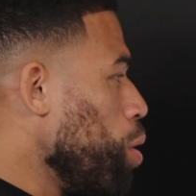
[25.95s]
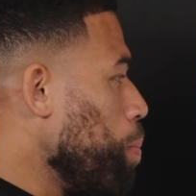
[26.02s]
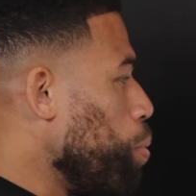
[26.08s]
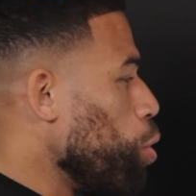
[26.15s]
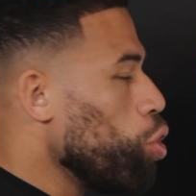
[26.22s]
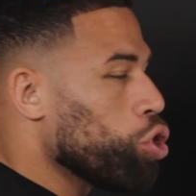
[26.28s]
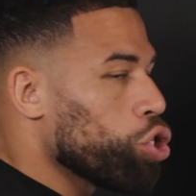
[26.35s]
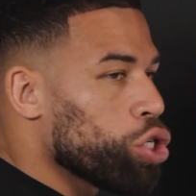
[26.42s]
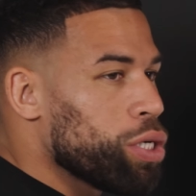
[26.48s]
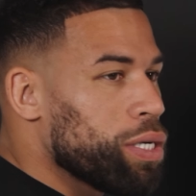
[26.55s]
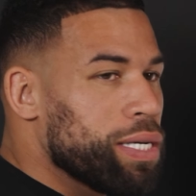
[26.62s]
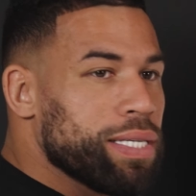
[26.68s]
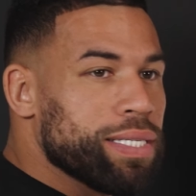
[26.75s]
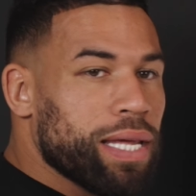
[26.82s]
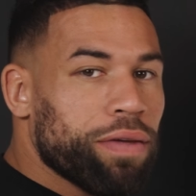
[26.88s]
Push
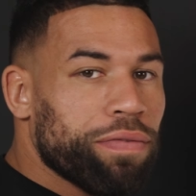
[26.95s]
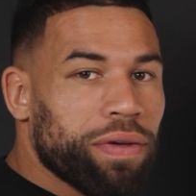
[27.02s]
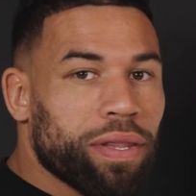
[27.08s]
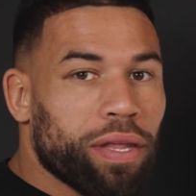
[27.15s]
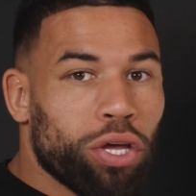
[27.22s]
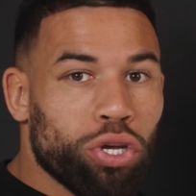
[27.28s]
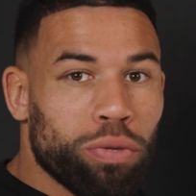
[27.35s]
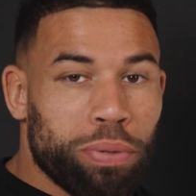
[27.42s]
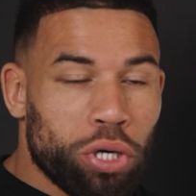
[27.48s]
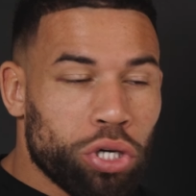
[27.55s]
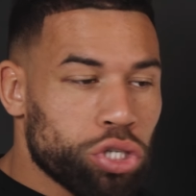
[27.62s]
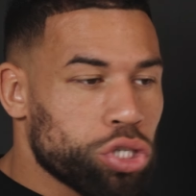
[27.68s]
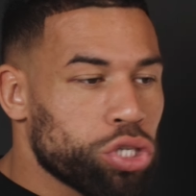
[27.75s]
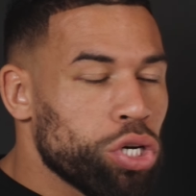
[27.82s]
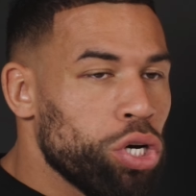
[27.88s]
is anything that you
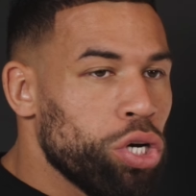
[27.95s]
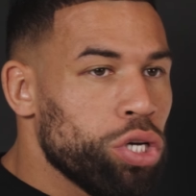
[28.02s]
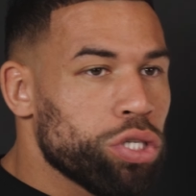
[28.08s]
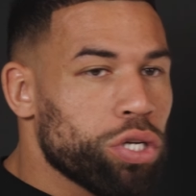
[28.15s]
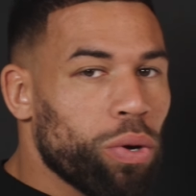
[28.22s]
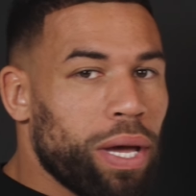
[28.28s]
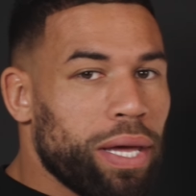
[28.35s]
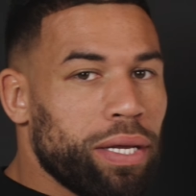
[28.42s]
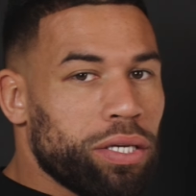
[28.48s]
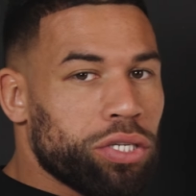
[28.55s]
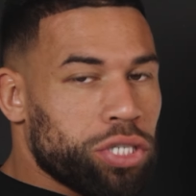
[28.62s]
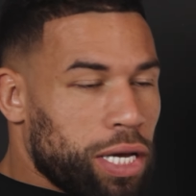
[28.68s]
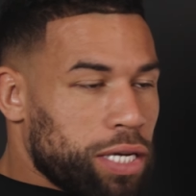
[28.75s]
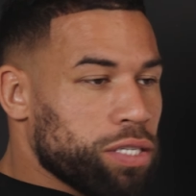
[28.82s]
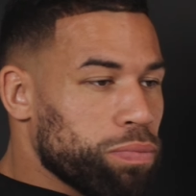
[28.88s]
push. So any
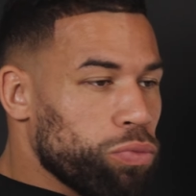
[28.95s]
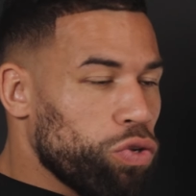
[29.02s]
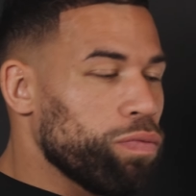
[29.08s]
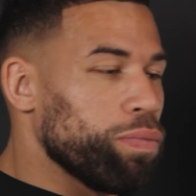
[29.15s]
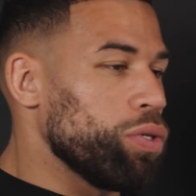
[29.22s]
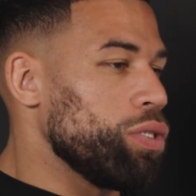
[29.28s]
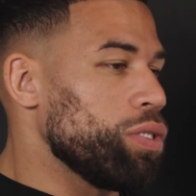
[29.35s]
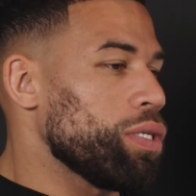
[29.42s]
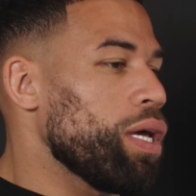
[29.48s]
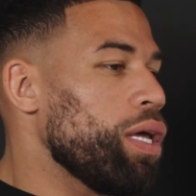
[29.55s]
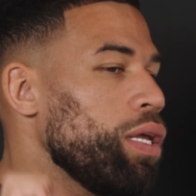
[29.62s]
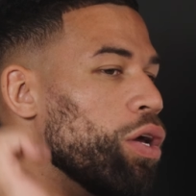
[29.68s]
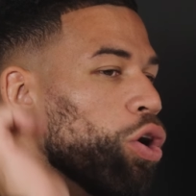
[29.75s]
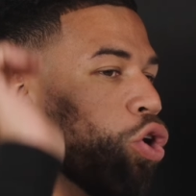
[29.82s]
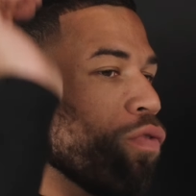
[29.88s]
chest movements,
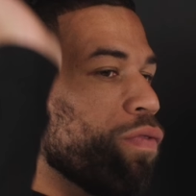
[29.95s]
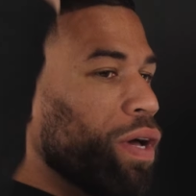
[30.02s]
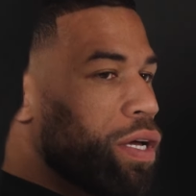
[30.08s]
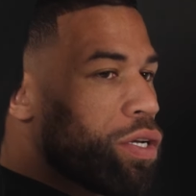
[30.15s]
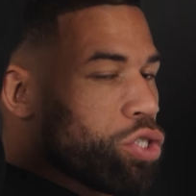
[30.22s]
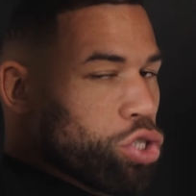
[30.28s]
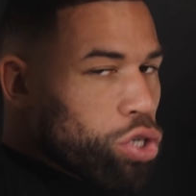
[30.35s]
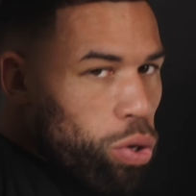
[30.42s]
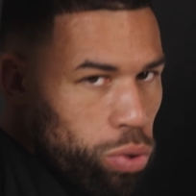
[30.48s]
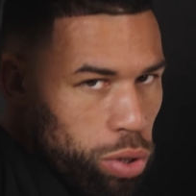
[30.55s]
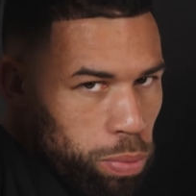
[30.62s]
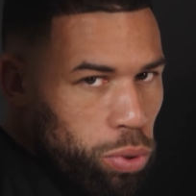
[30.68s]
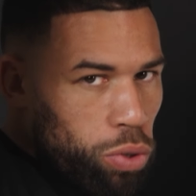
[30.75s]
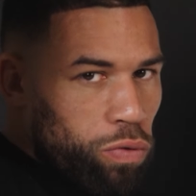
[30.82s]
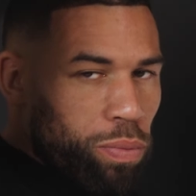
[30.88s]
any overhead shoulder
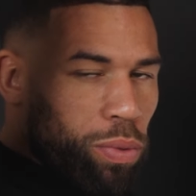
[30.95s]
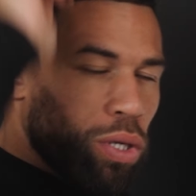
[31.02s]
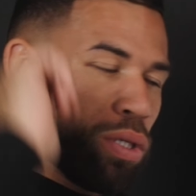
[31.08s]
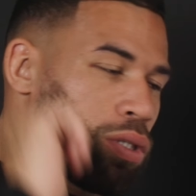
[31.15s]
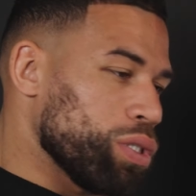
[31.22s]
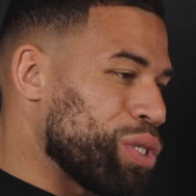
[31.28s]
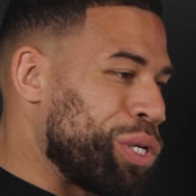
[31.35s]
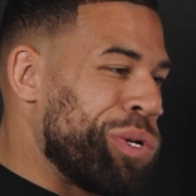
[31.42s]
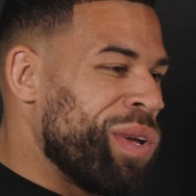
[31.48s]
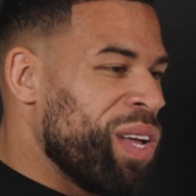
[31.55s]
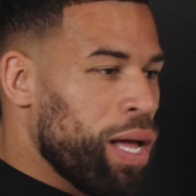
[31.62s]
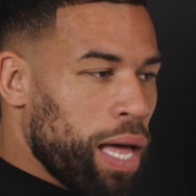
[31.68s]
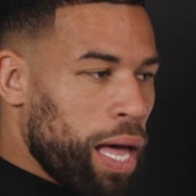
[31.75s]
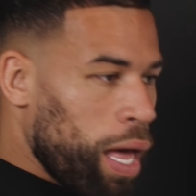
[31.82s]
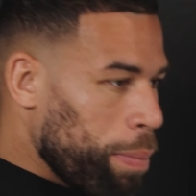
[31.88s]
movements,
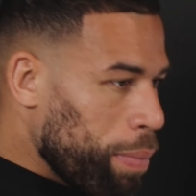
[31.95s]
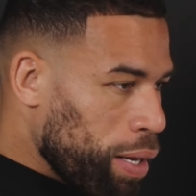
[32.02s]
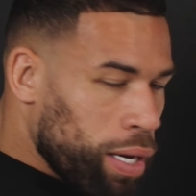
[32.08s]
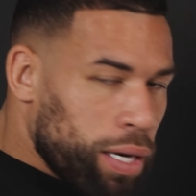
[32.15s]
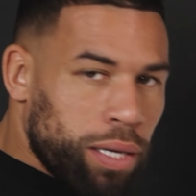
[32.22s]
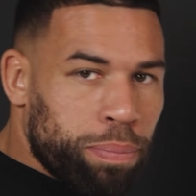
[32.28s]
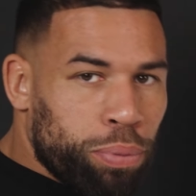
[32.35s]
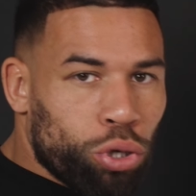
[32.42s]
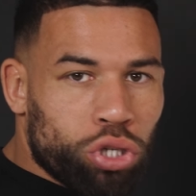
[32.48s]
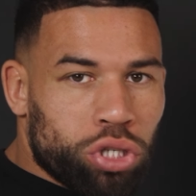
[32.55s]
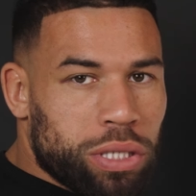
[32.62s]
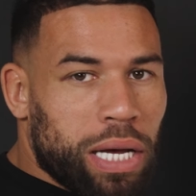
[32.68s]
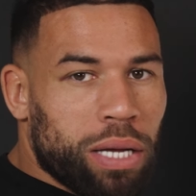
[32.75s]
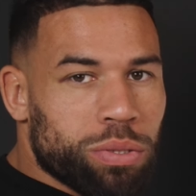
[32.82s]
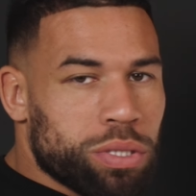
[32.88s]
and any push
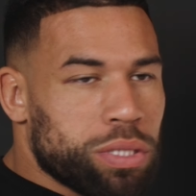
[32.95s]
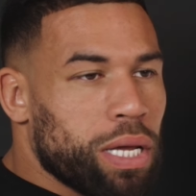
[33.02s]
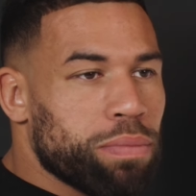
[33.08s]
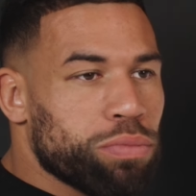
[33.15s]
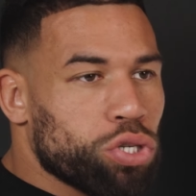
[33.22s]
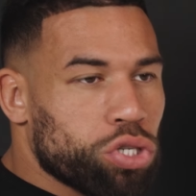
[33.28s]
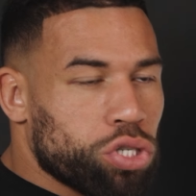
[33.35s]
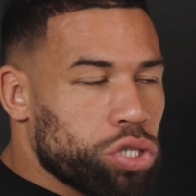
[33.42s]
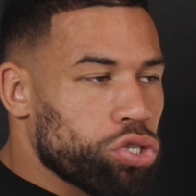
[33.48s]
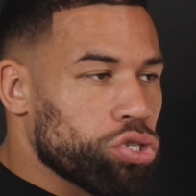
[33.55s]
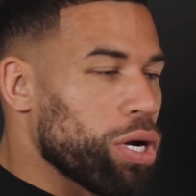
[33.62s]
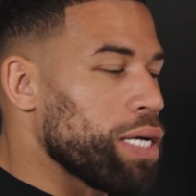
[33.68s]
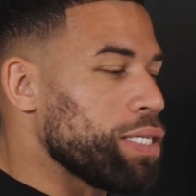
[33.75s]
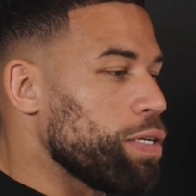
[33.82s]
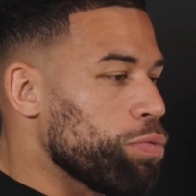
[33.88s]
downs such as
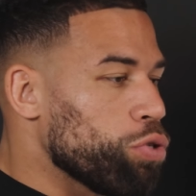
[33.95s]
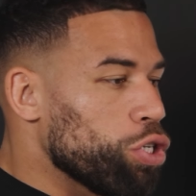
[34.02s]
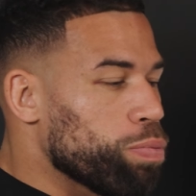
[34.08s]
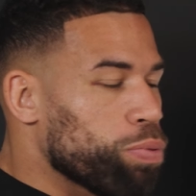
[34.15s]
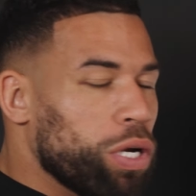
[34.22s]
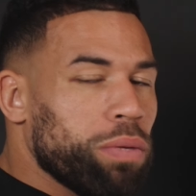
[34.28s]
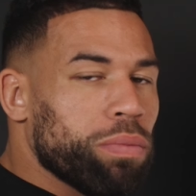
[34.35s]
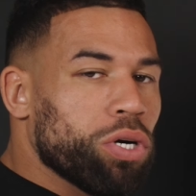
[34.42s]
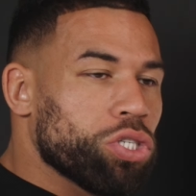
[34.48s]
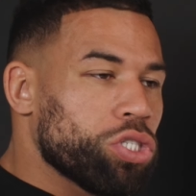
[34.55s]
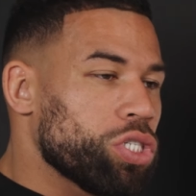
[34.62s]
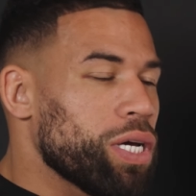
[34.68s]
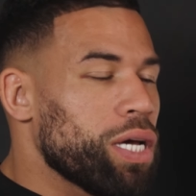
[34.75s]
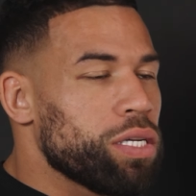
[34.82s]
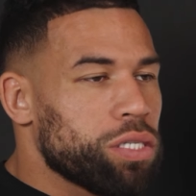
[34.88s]
triceps. So it's pretty much
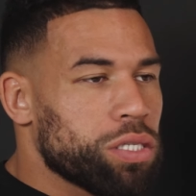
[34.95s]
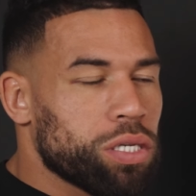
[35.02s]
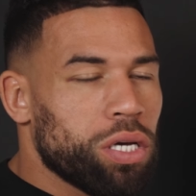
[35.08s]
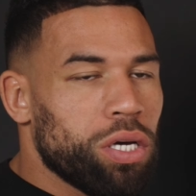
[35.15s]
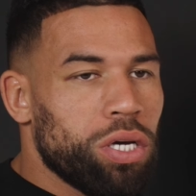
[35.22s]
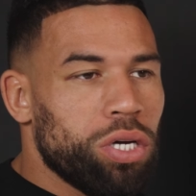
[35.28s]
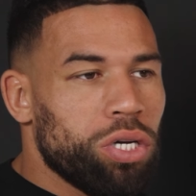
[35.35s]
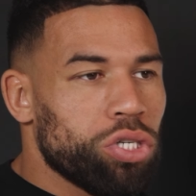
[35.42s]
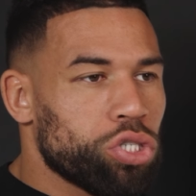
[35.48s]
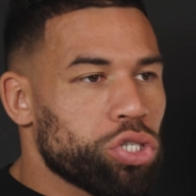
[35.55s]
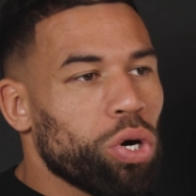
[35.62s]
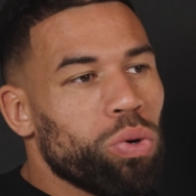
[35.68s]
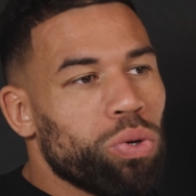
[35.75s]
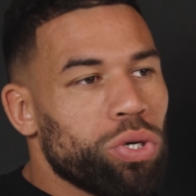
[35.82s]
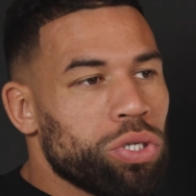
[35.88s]
chest,
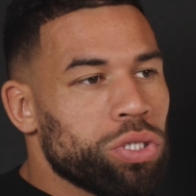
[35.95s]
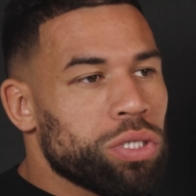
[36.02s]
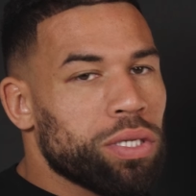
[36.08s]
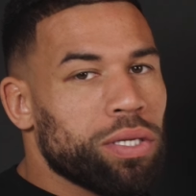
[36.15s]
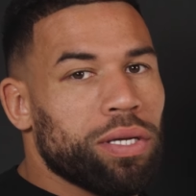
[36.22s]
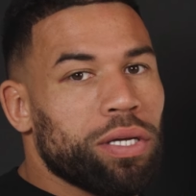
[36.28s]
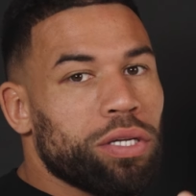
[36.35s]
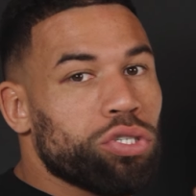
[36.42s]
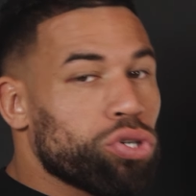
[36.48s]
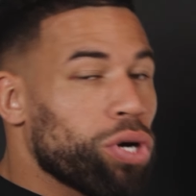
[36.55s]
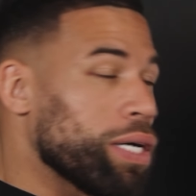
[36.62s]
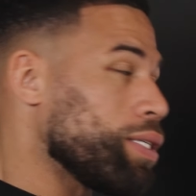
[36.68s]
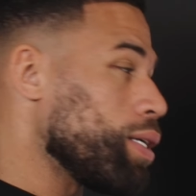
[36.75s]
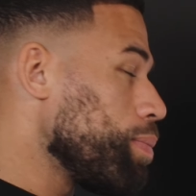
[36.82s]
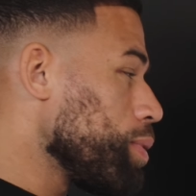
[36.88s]
shoulders, and
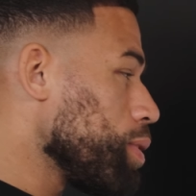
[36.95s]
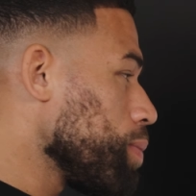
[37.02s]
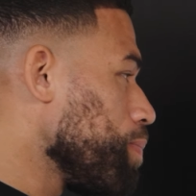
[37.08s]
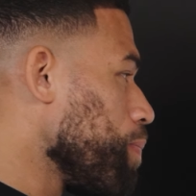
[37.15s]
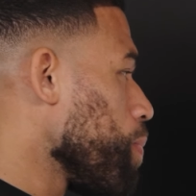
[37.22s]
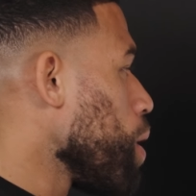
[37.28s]
triceps.